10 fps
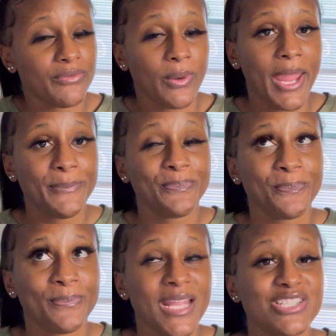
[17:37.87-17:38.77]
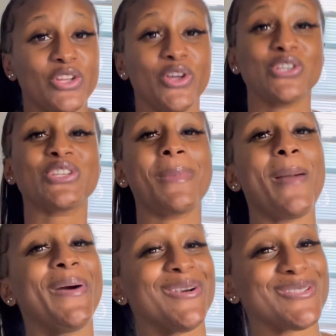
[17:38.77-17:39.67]
okay? So those are my
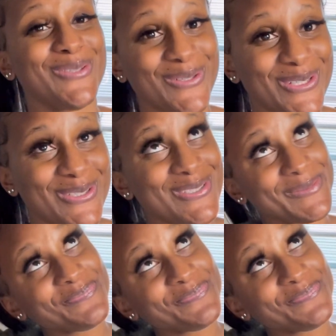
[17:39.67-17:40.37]
personal goals.